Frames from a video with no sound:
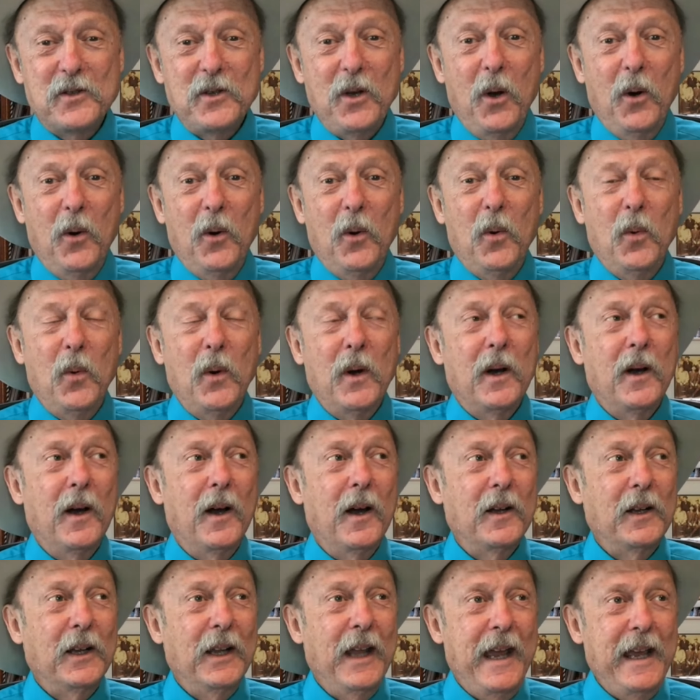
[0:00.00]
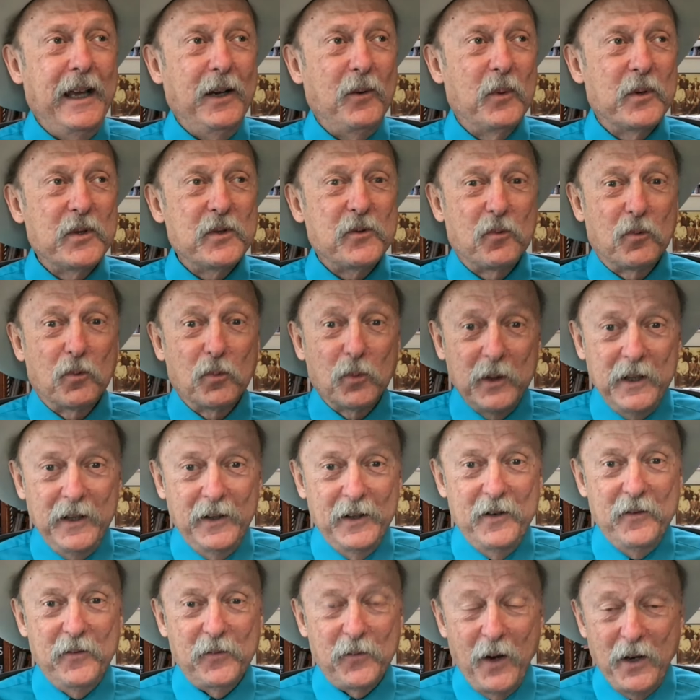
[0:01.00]
so Lake was
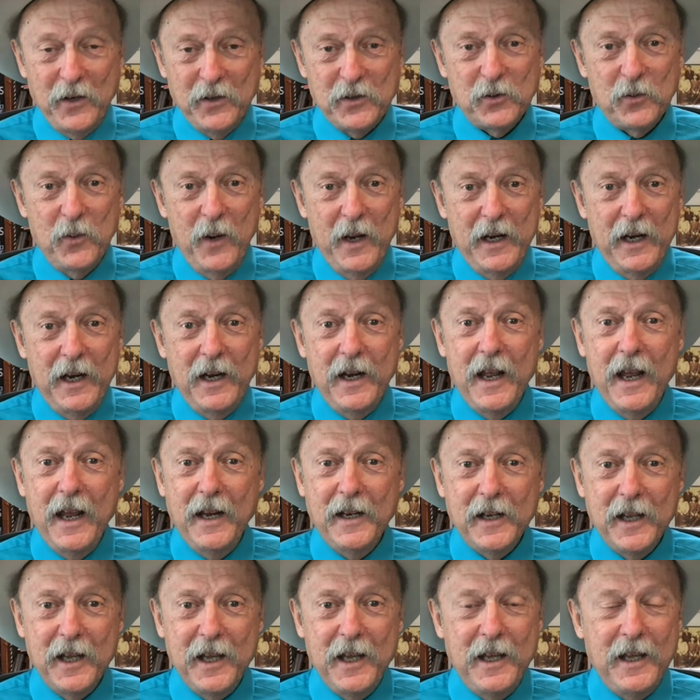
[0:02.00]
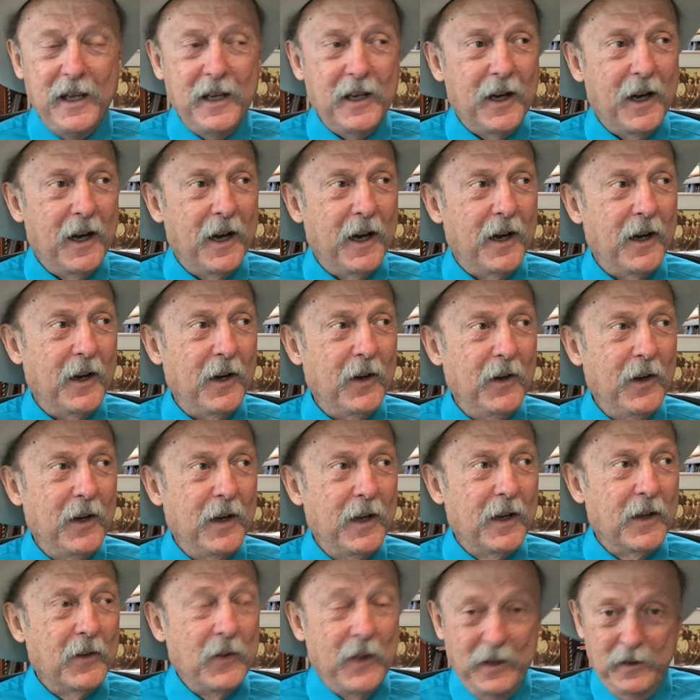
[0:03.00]
really frustrated, and he
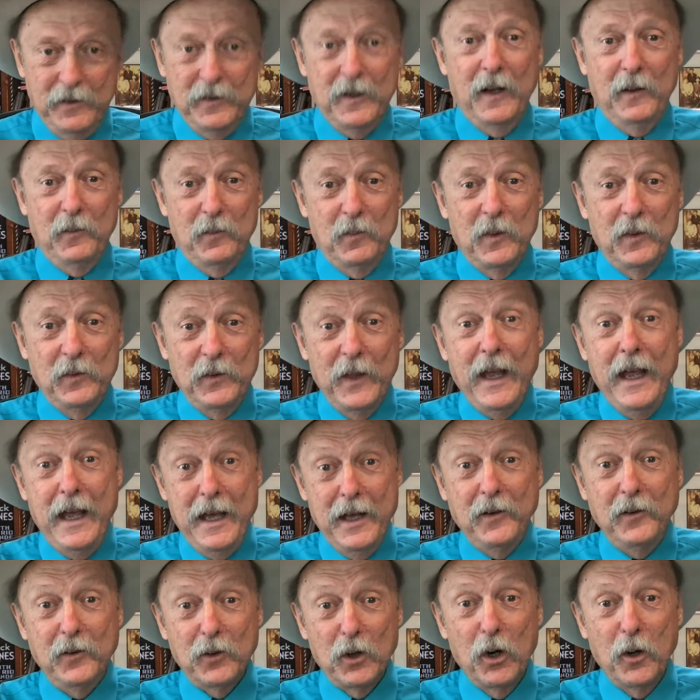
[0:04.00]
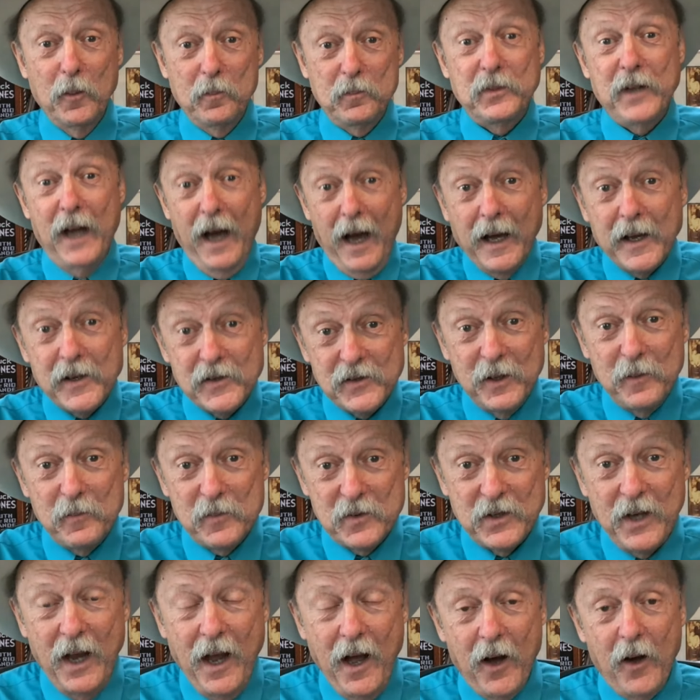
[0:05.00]
then Earp dies
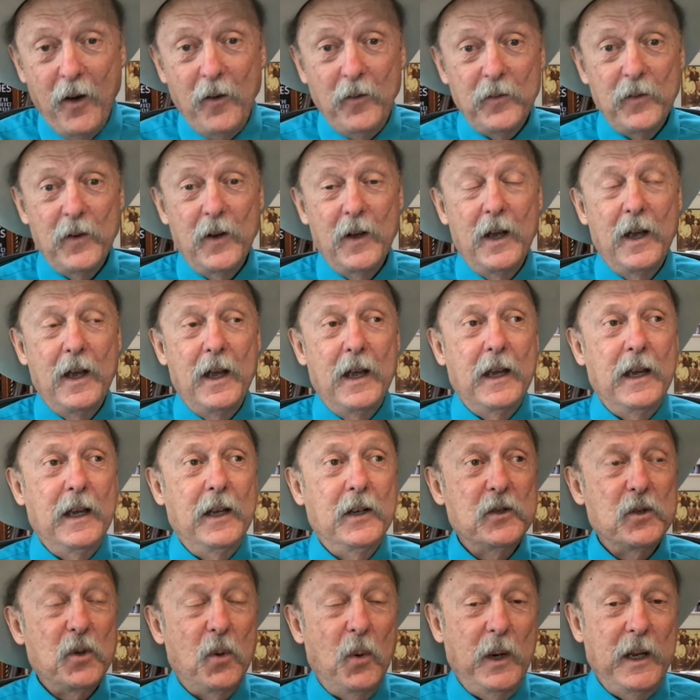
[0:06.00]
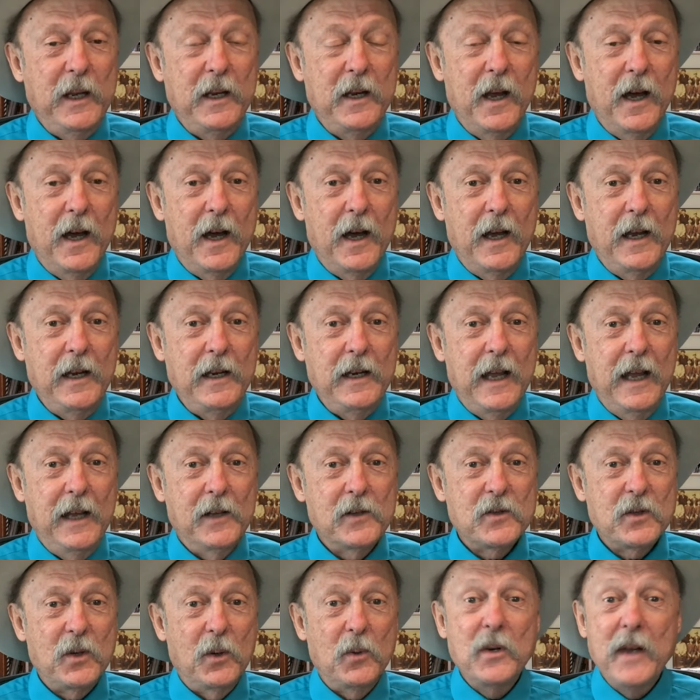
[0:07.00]
himself in 1929,
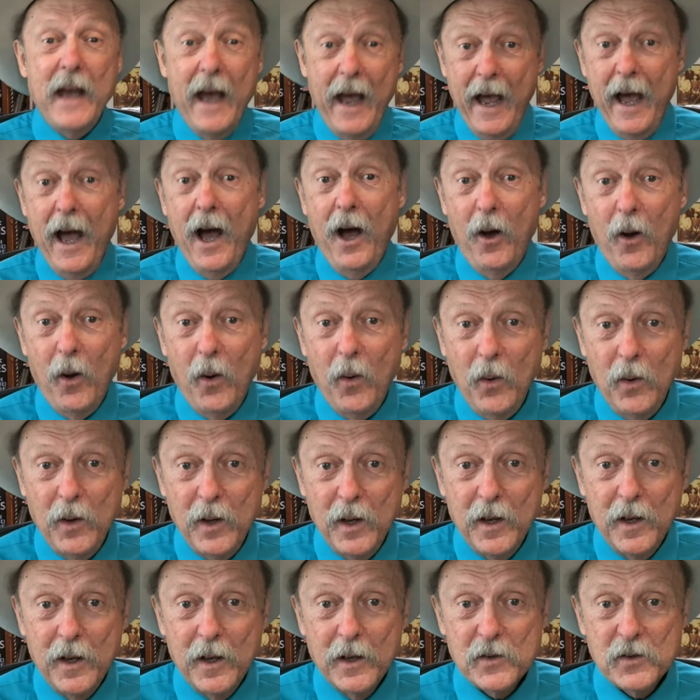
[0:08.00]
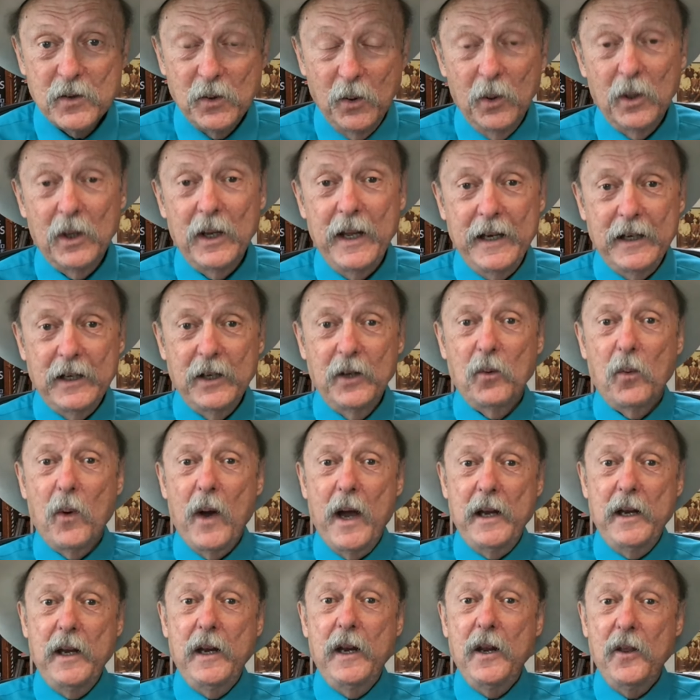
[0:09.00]
and so now Stuart Lake can
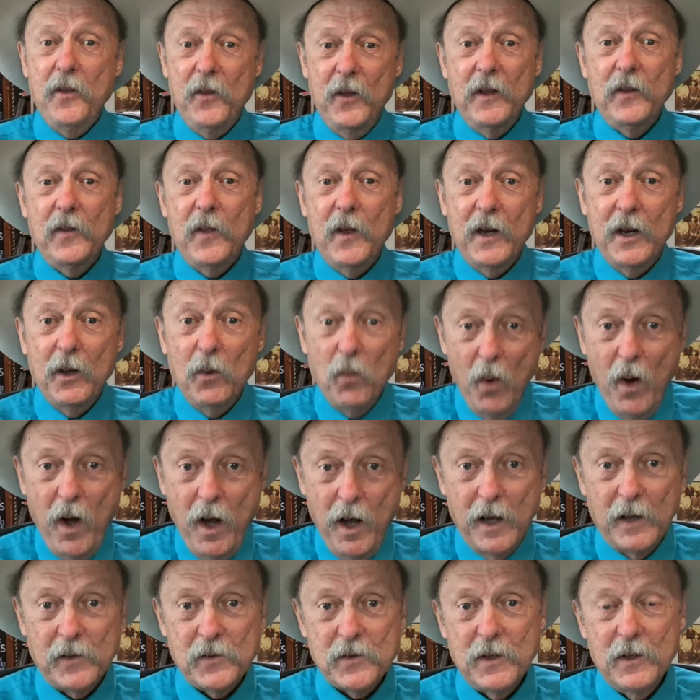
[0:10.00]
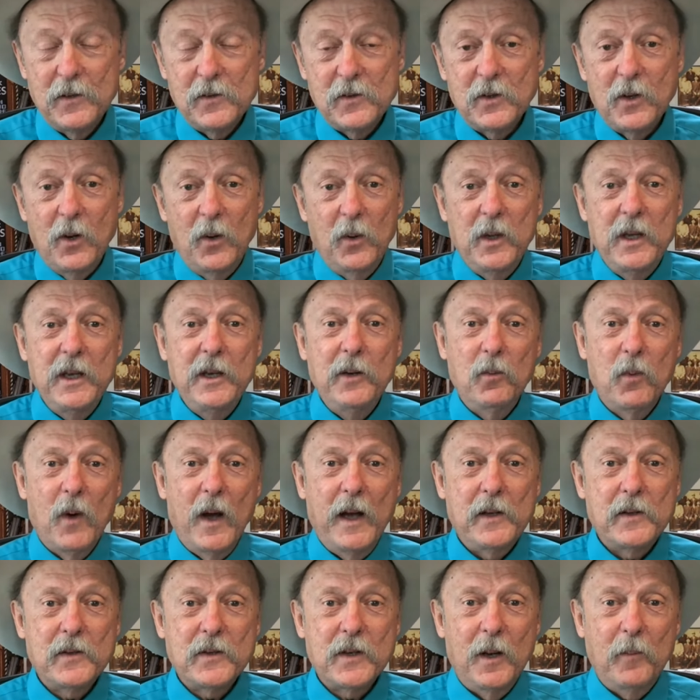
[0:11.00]
write anything that he wants. And so he
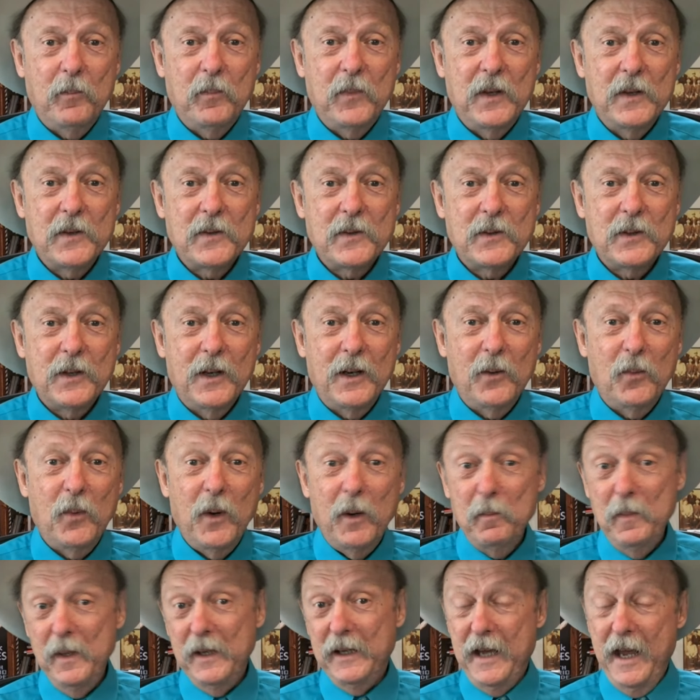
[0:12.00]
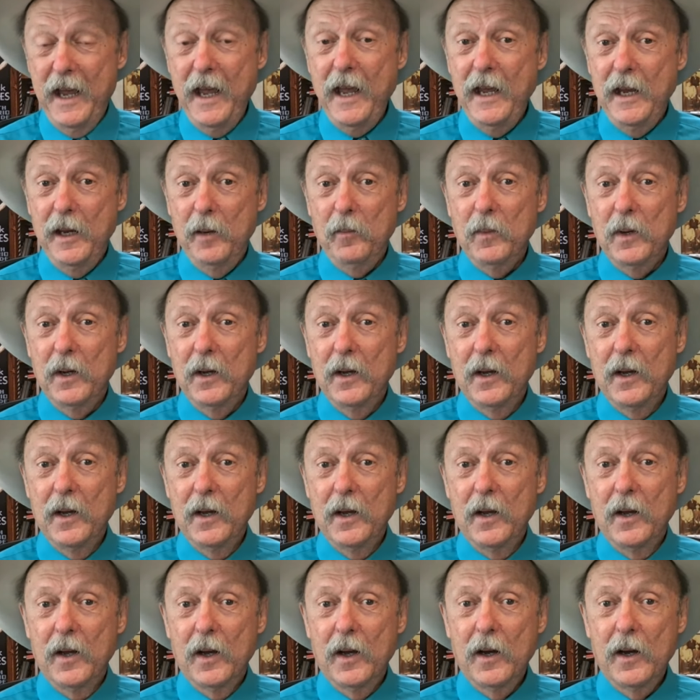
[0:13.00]
writes up this, what became
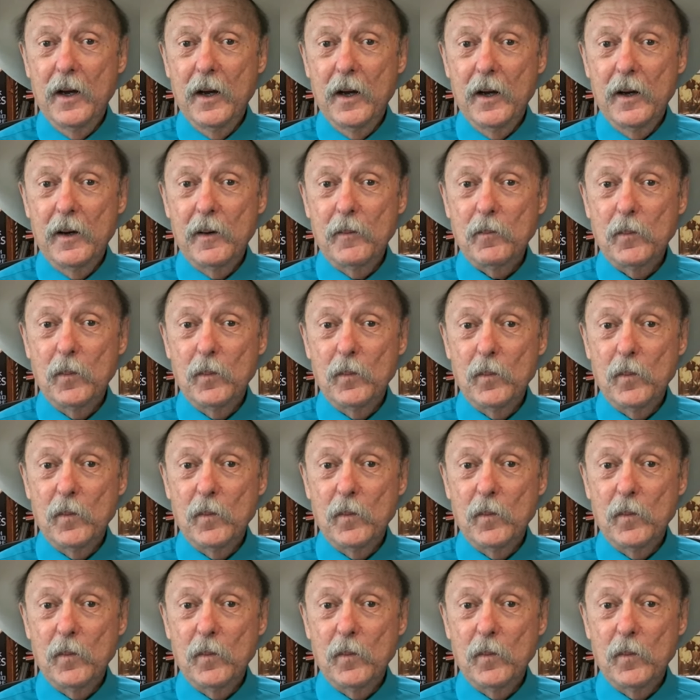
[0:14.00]
Wyatt